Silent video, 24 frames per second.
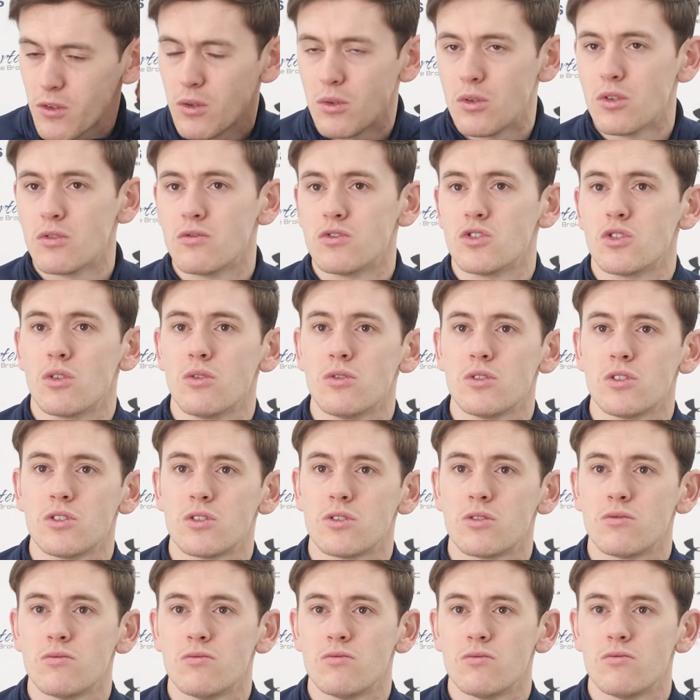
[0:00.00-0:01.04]
few good
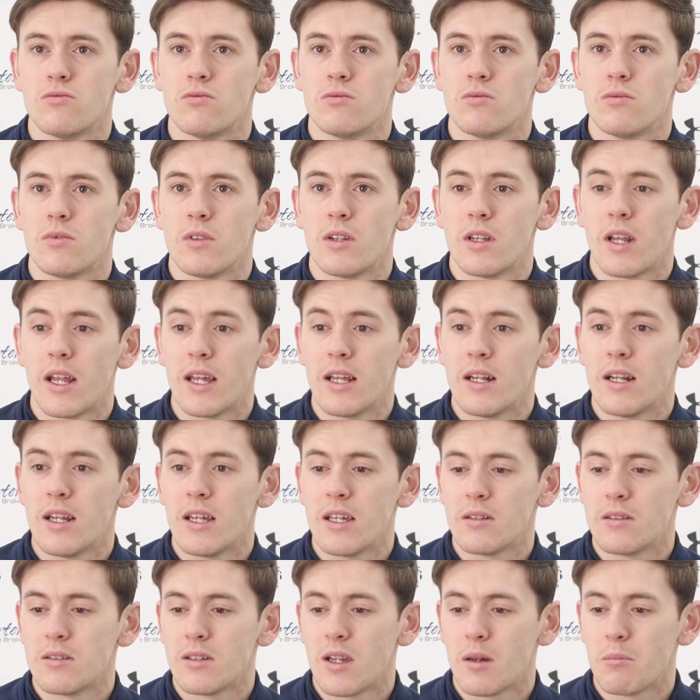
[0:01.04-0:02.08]
results
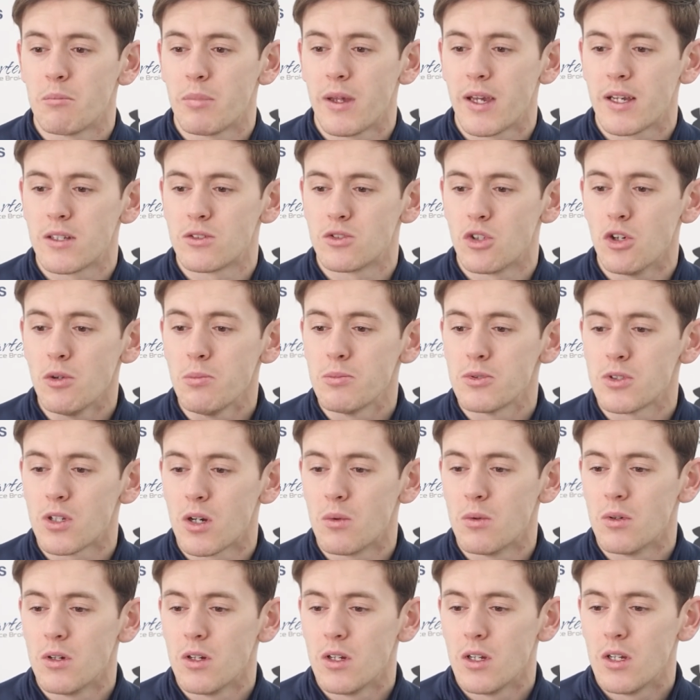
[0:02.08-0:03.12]
lately and picked up.
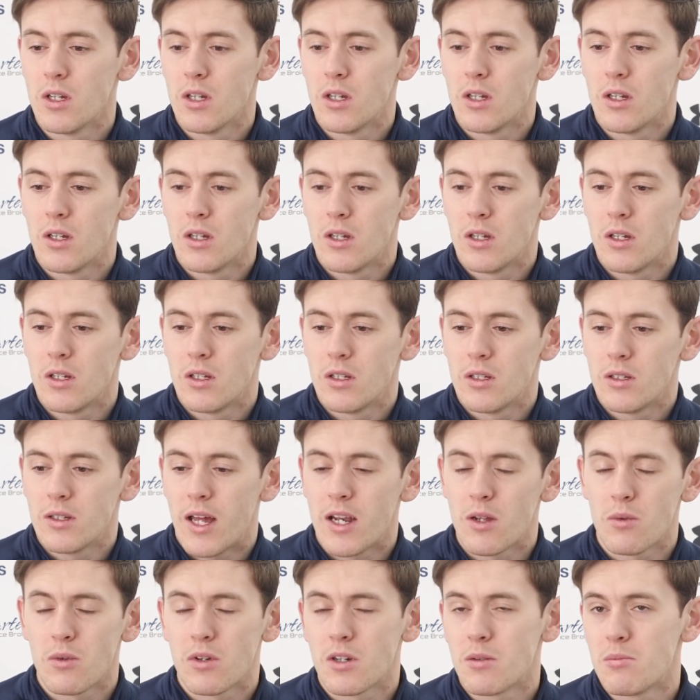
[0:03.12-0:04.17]
So
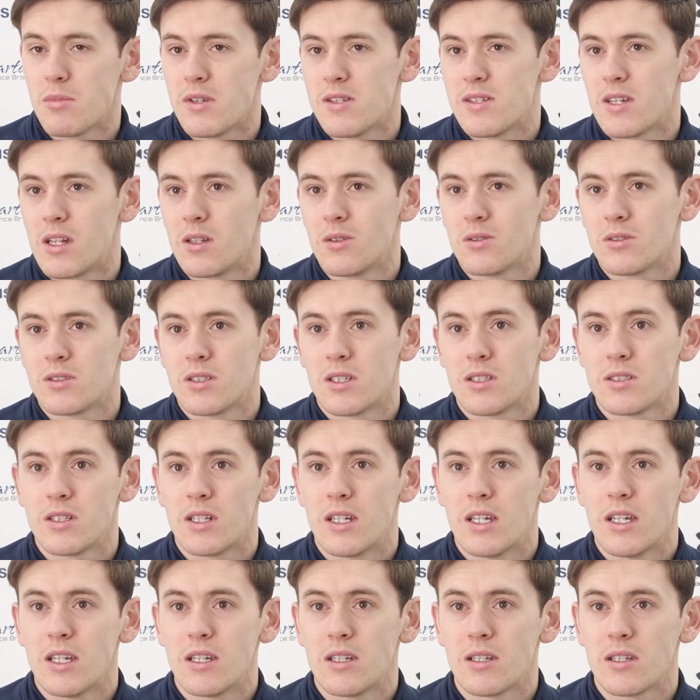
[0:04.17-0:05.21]
anyone can beat anyone in this
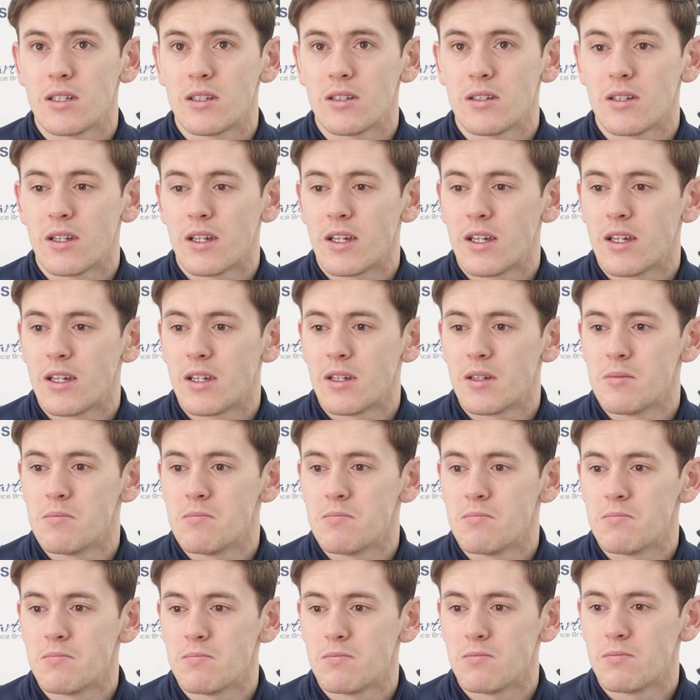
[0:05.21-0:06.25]
league.
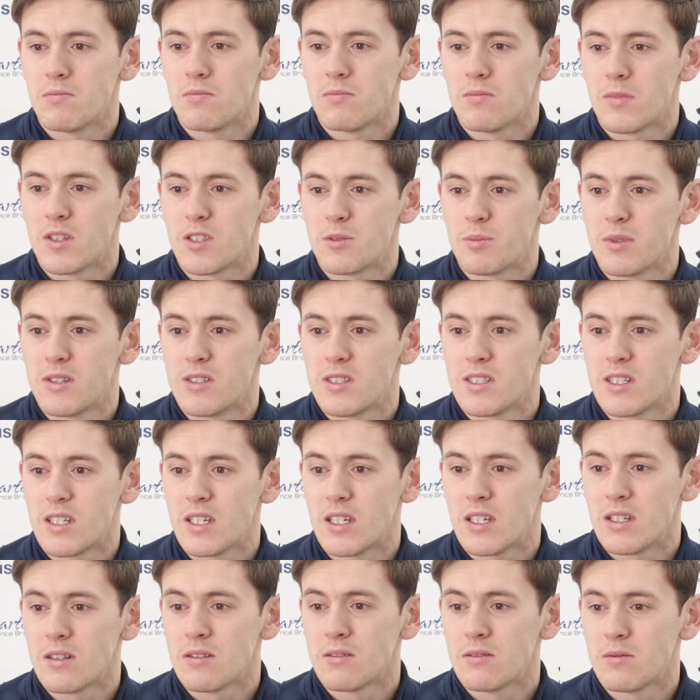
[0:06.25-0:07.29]
It's been
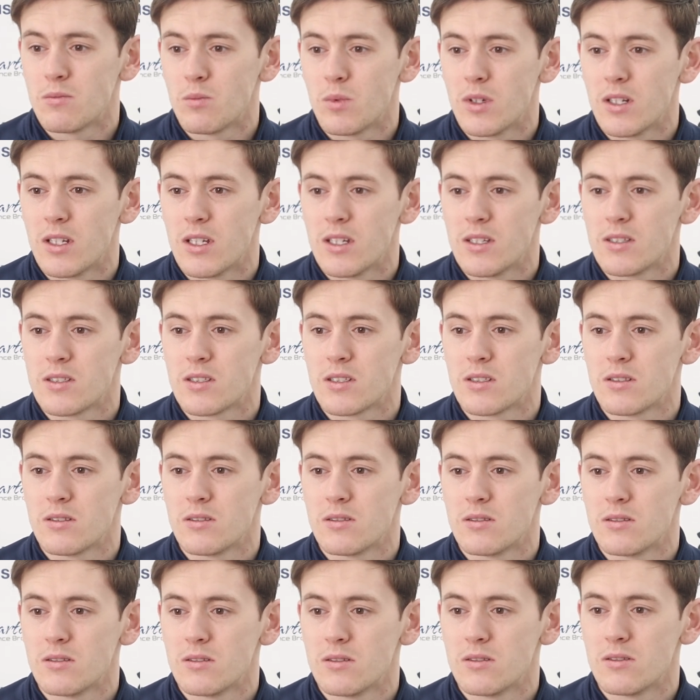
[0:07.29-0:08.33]
seen. We need
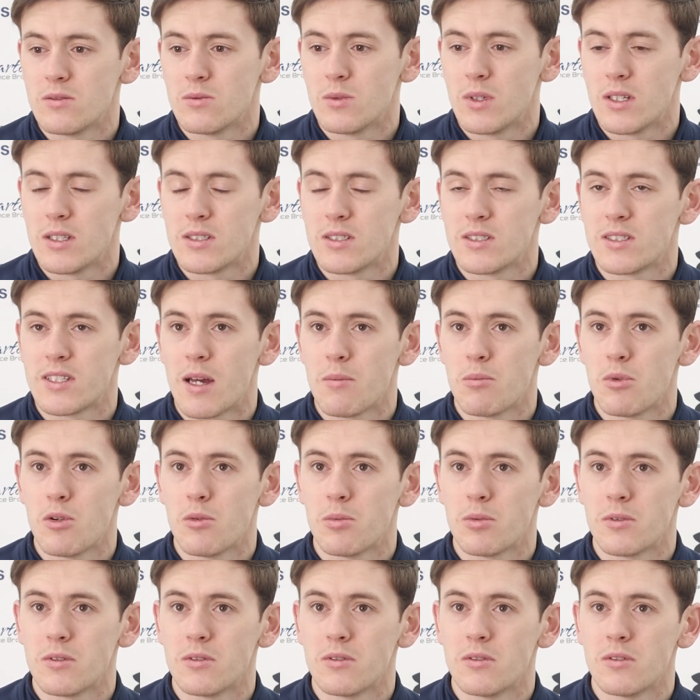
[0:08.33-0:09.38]
to step
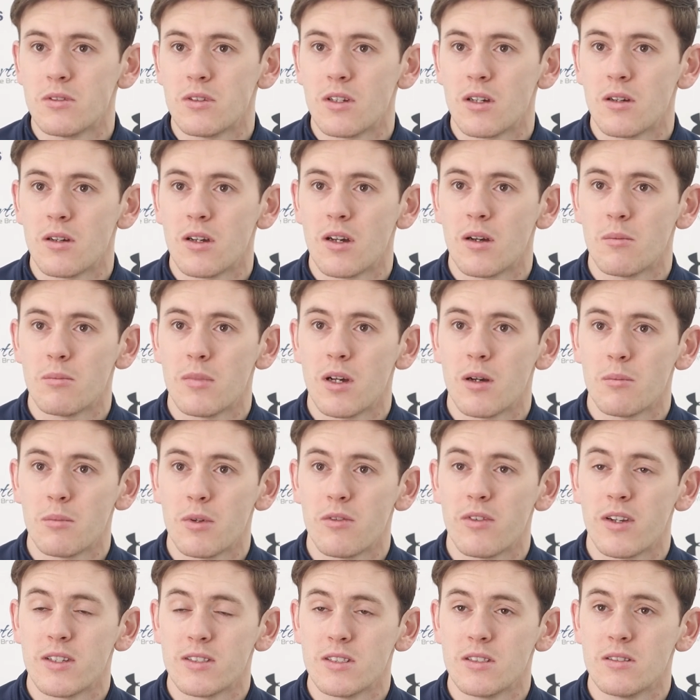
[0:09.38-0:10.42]
up and
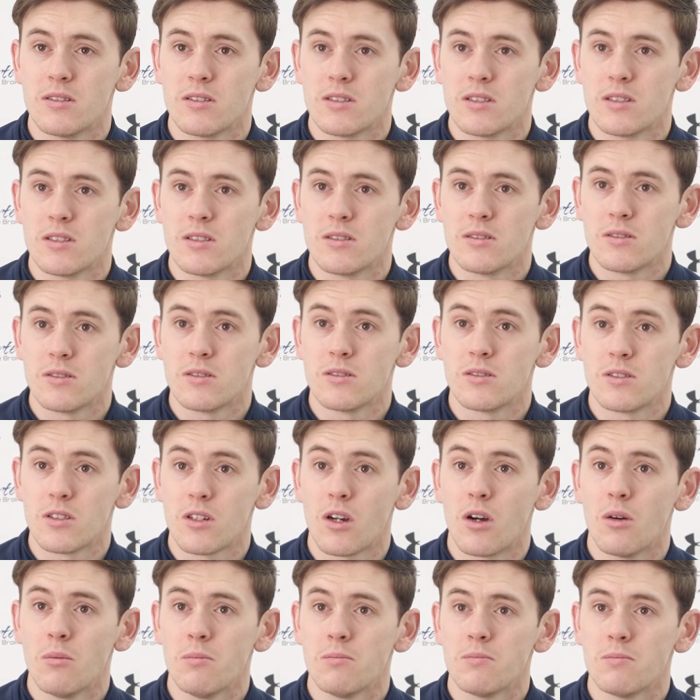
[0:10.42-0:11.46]
be ready to
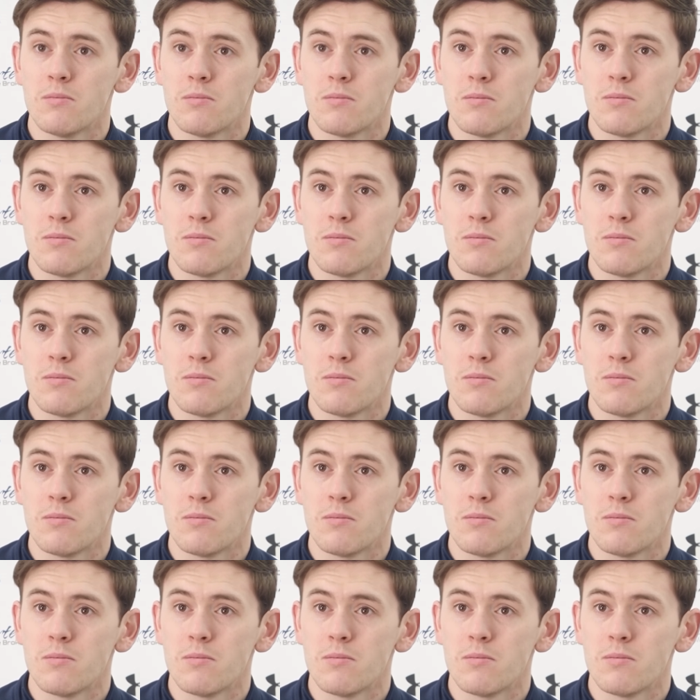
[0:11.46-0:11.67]
go.